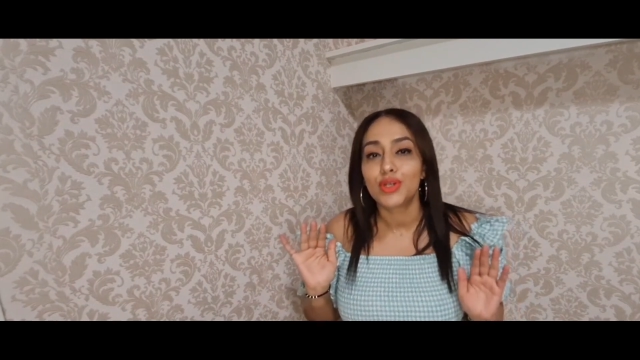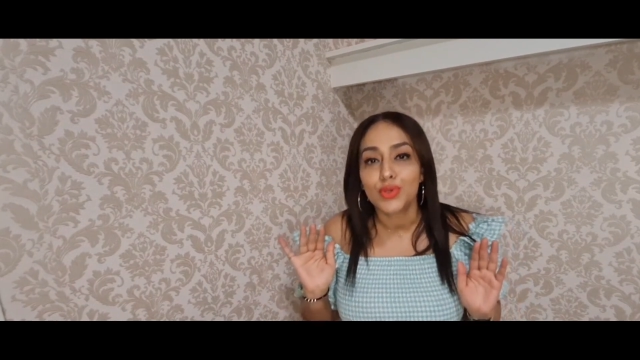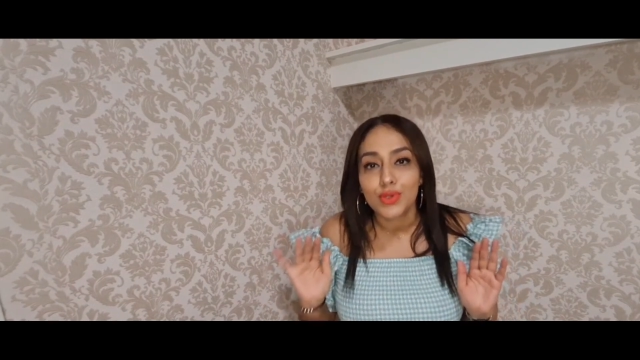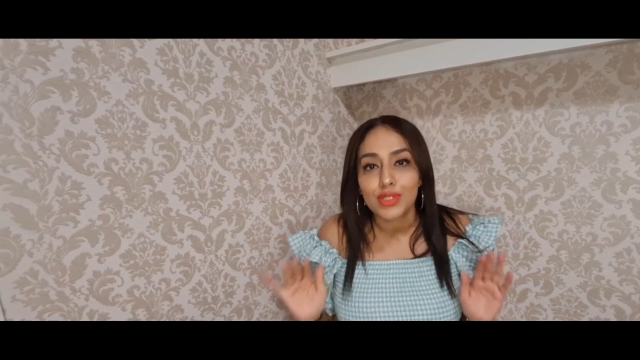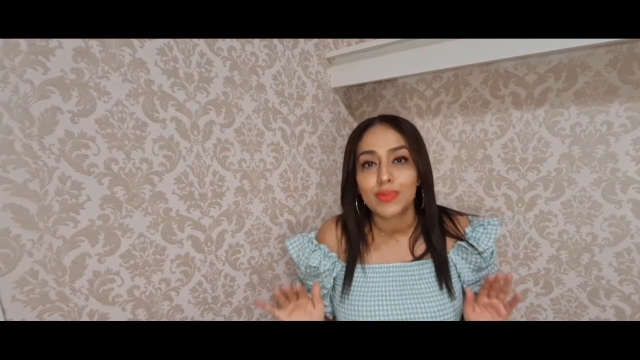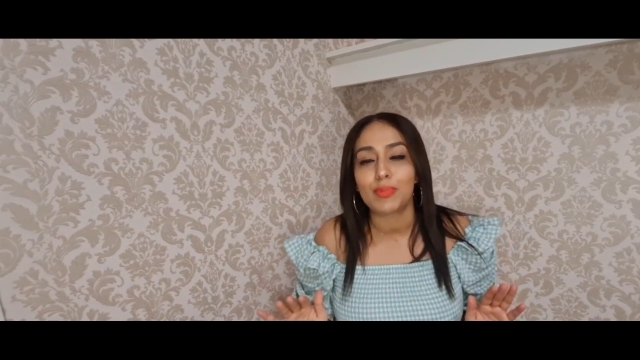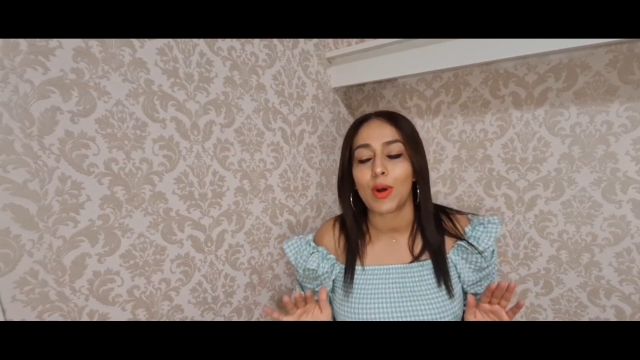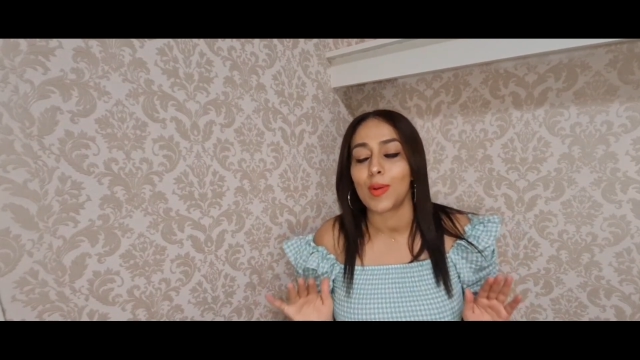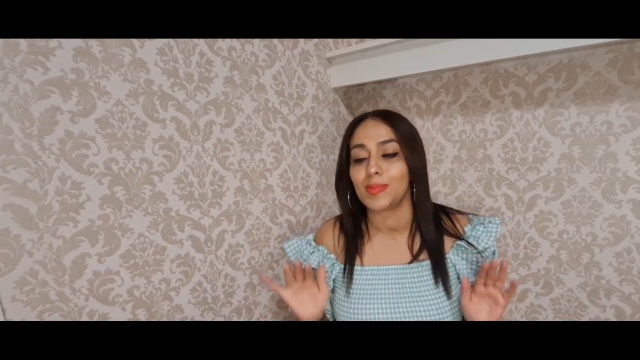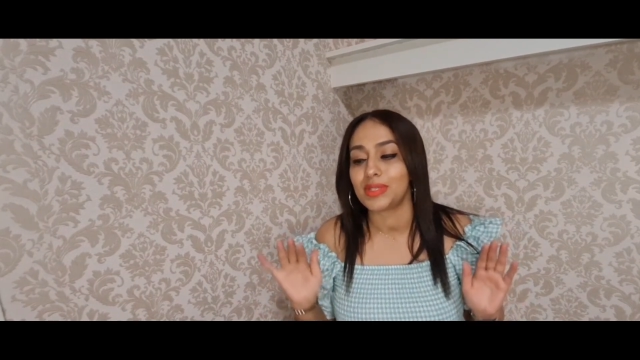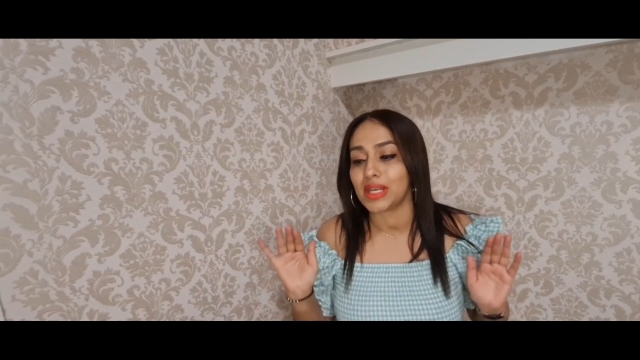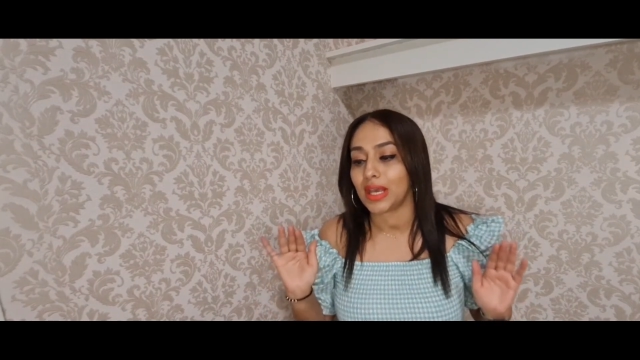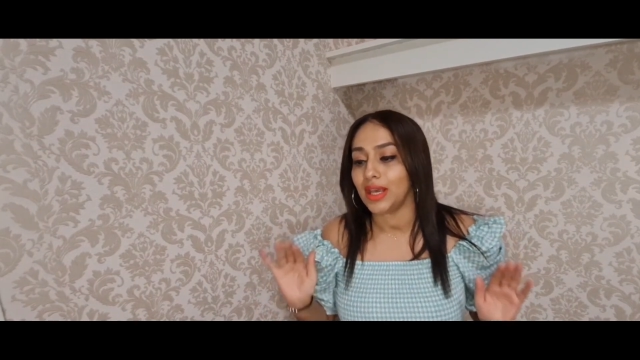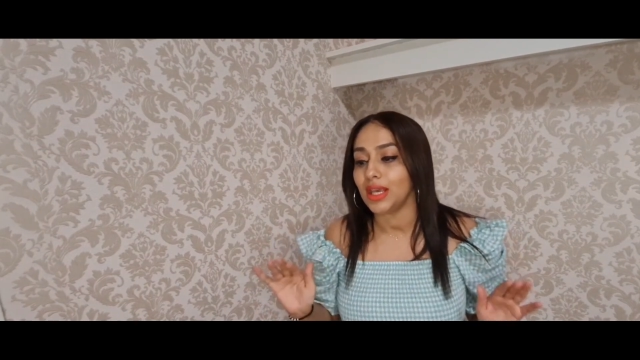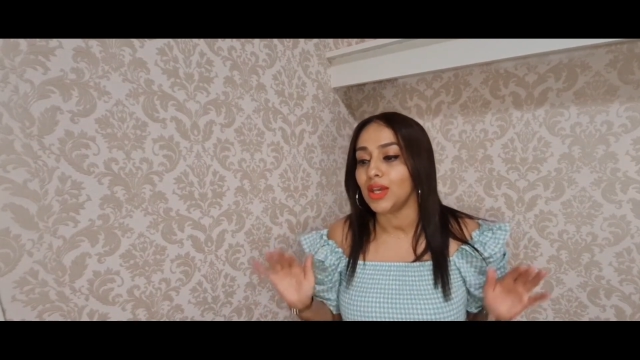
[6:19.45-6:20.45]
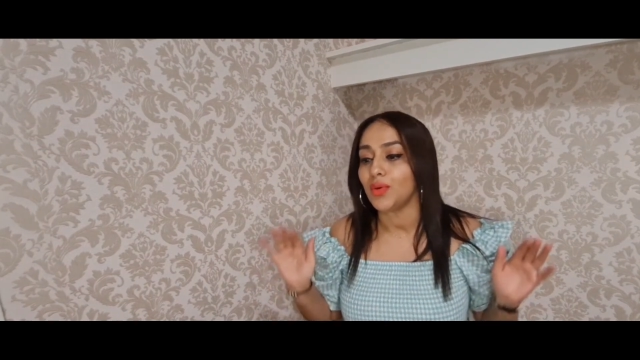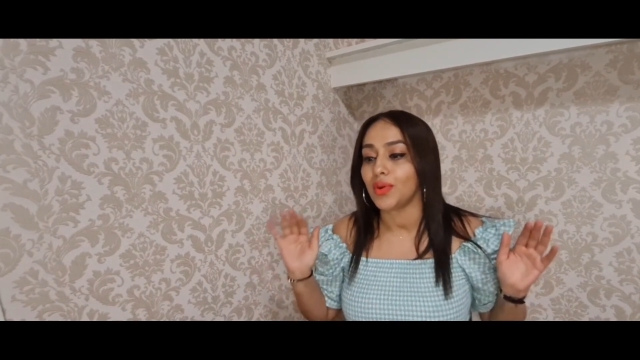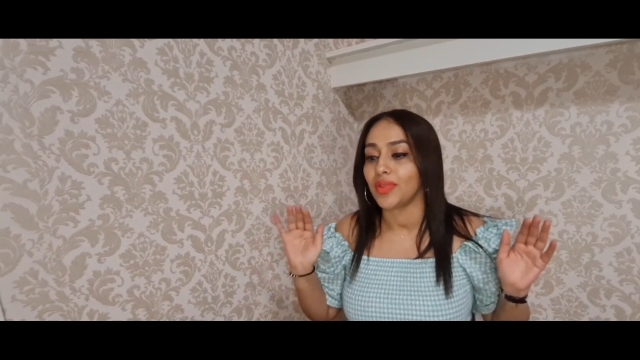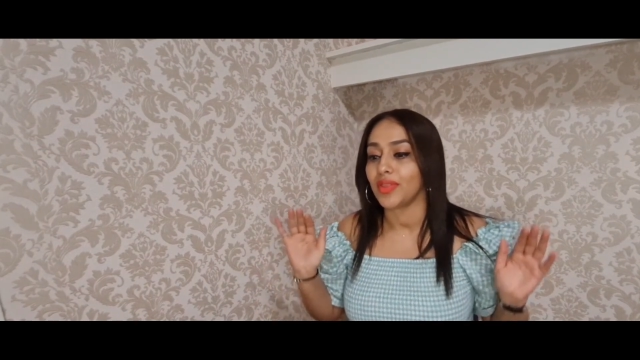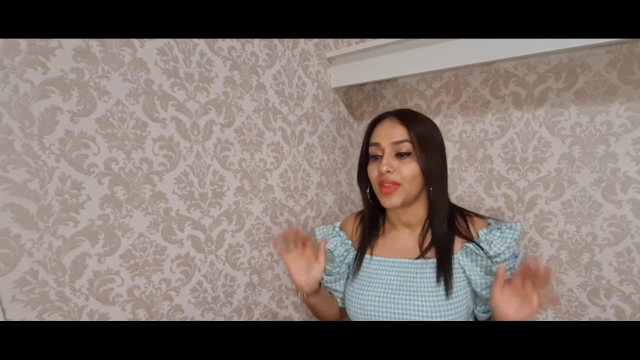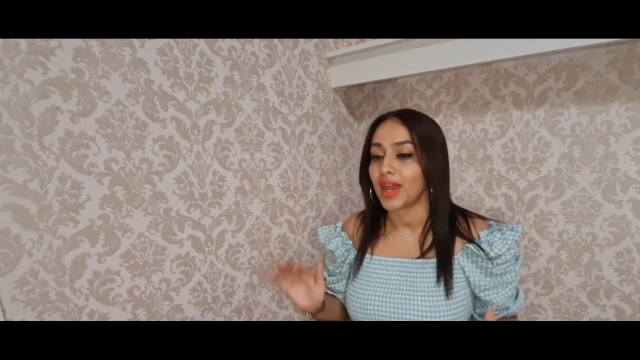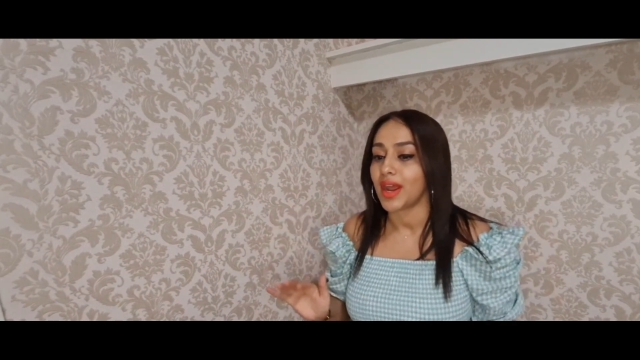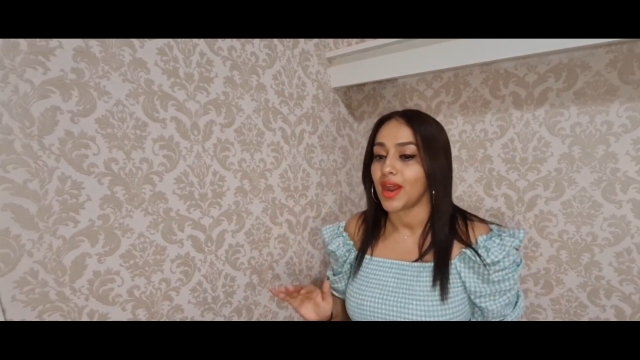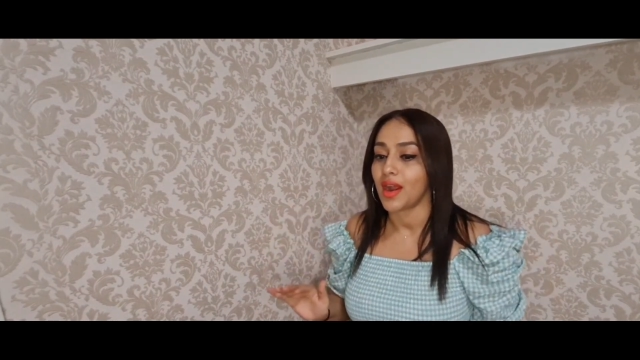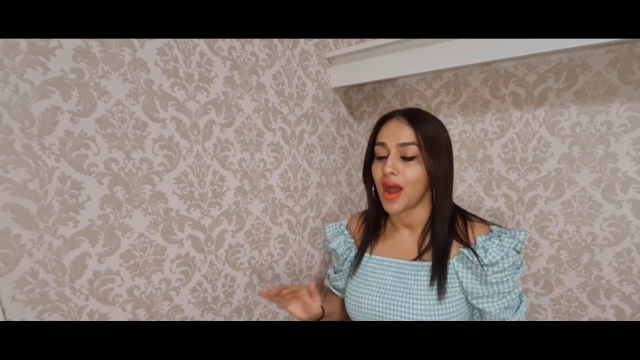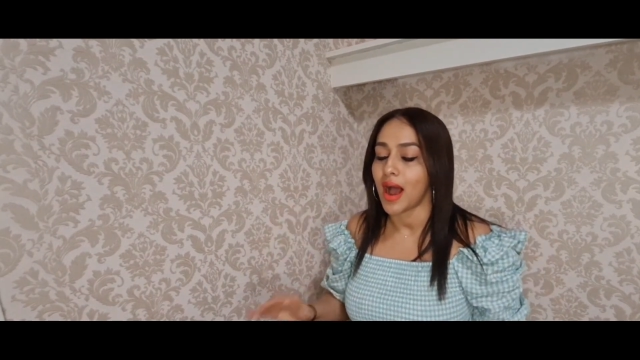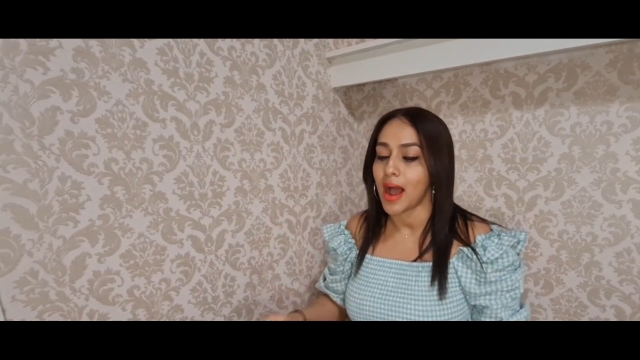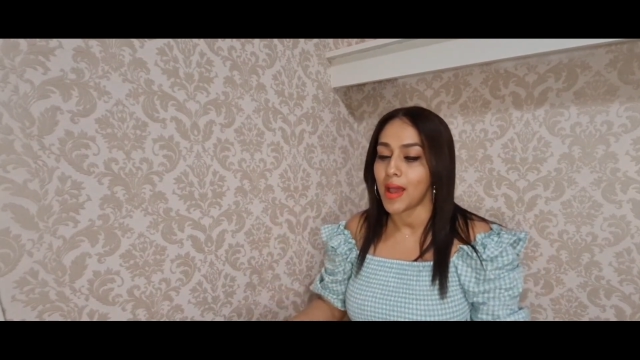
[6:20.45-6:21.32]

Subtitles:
goosebumps here and there.